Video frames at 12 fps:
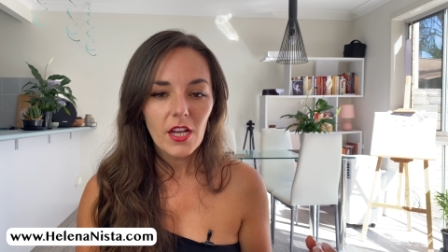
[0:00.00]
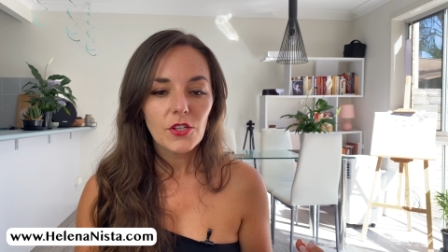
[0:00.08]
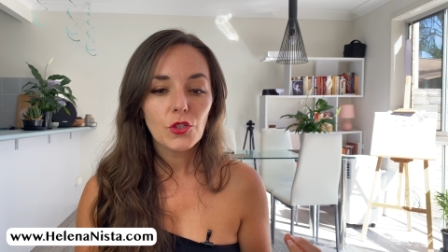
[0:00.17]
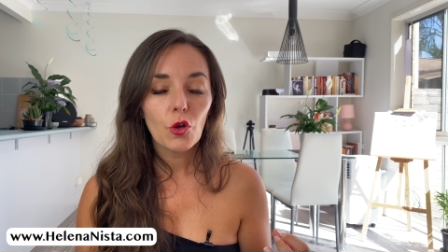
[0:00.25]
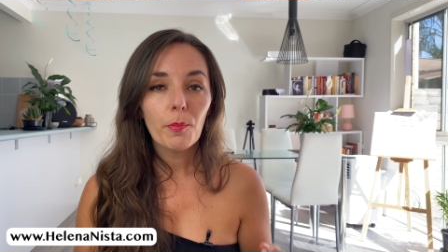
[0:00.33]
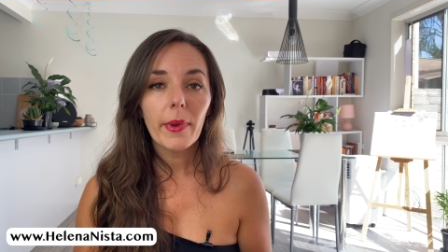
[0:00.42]

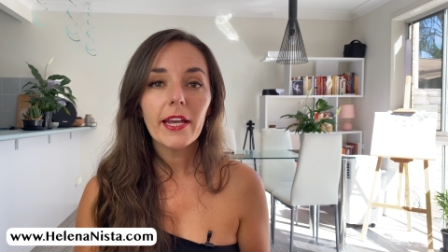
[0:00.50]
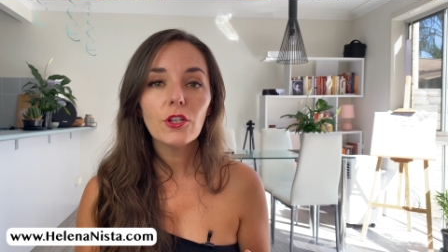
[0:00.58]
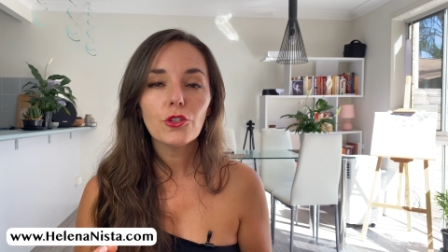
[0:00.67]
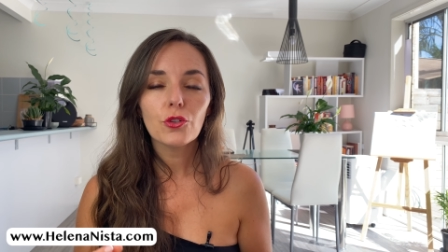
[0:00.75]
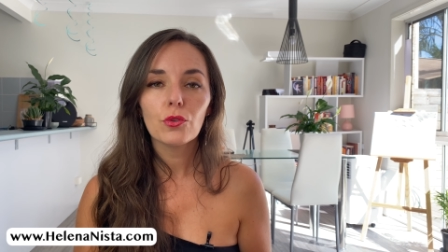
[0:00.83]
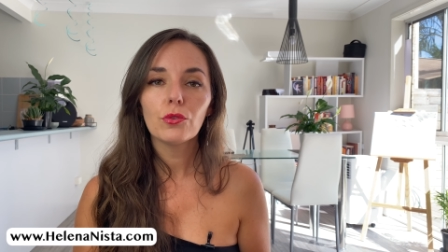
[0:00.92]
so make
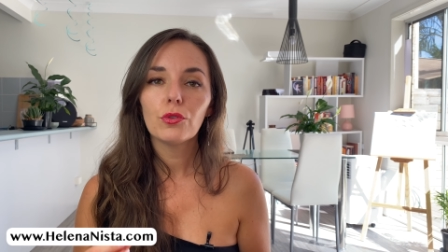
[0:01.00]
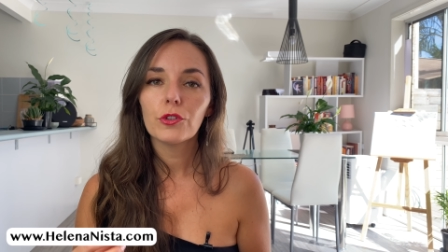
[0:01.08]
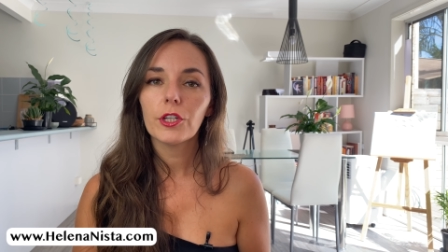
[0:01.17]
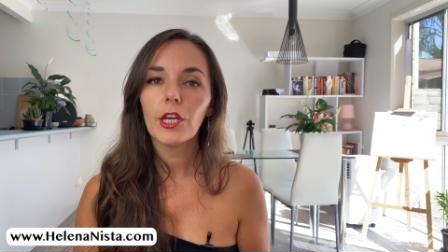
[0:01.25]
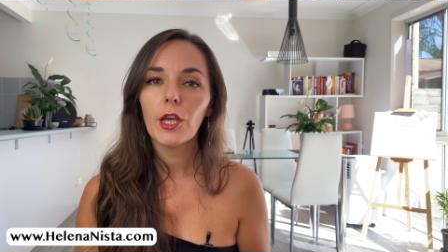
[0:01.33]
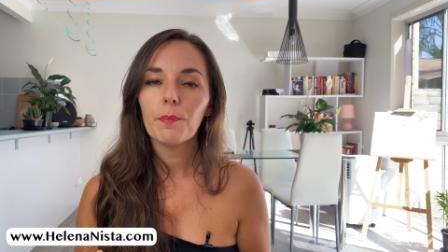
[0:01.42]
sure to
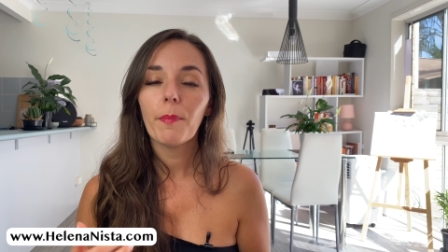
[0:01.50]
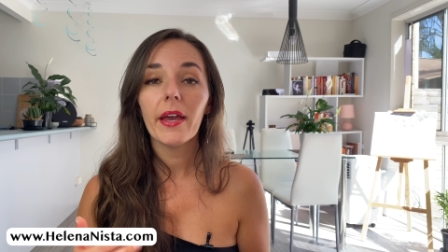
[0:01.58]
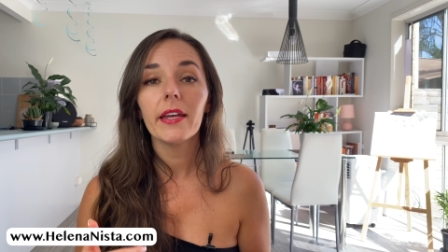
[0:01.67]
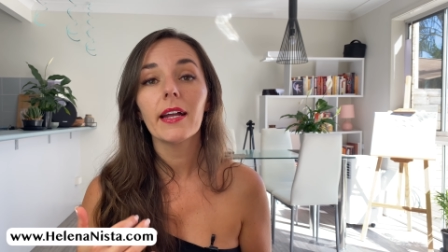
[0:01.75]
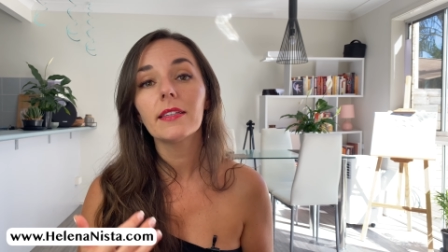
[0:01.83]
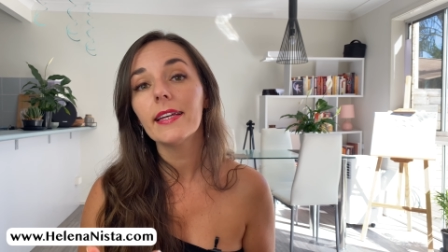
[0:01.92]
keep
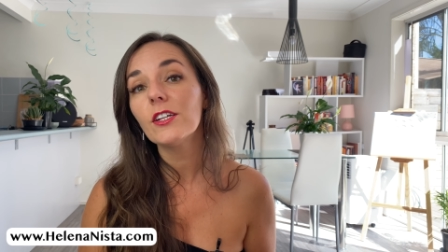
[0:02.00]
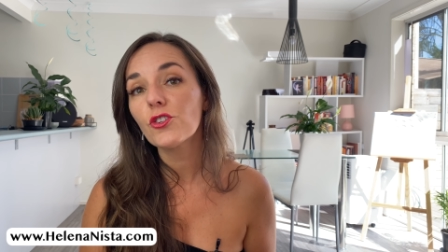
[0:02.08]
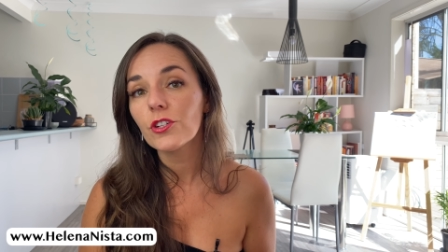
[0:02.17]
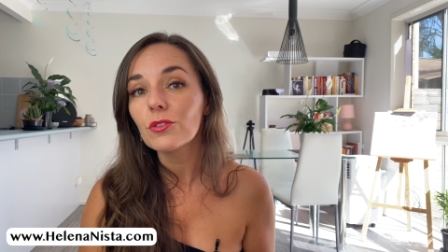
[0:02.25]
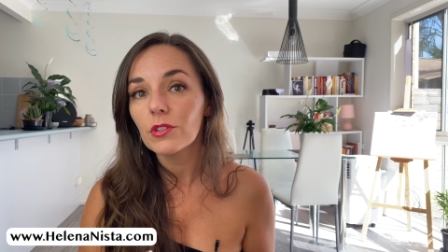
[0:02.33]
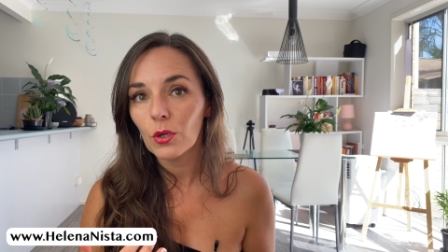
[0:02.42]
paying
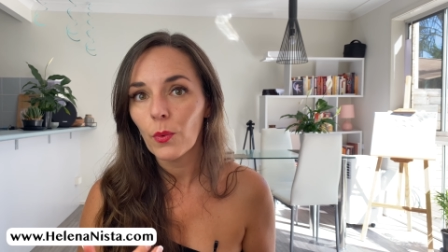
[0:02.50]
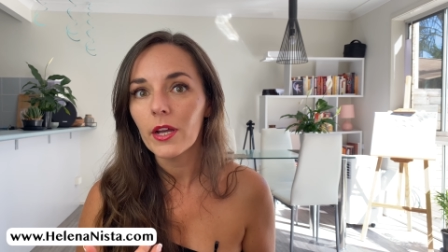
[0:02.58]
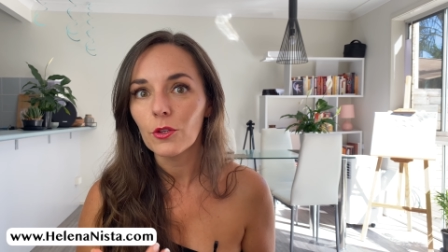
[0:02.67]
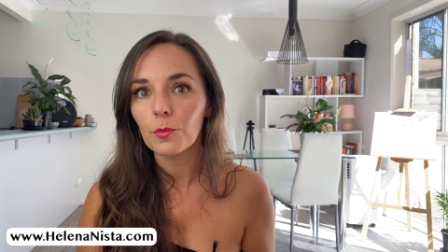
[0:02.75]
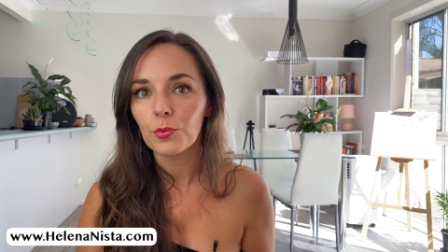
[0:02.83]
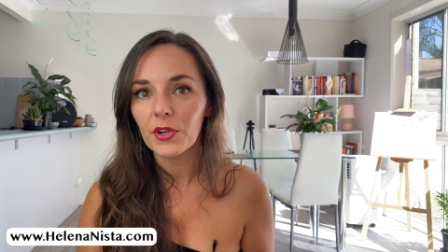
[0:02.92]
attention to the way
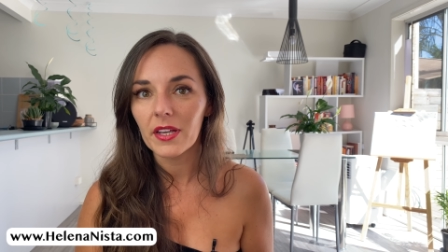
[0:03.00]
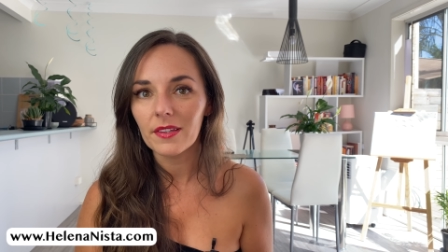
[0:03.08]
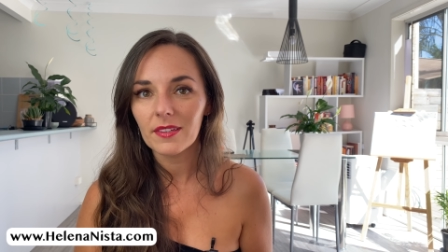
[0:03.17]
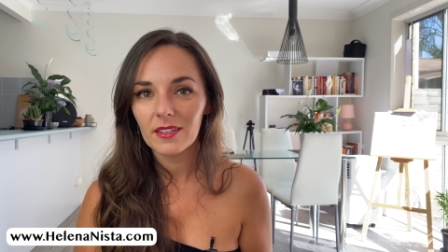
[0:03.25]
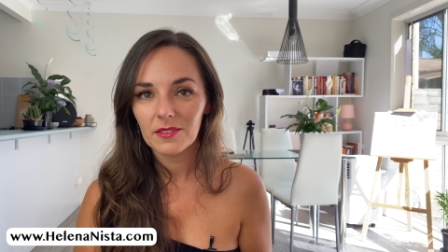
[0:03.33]
you breathe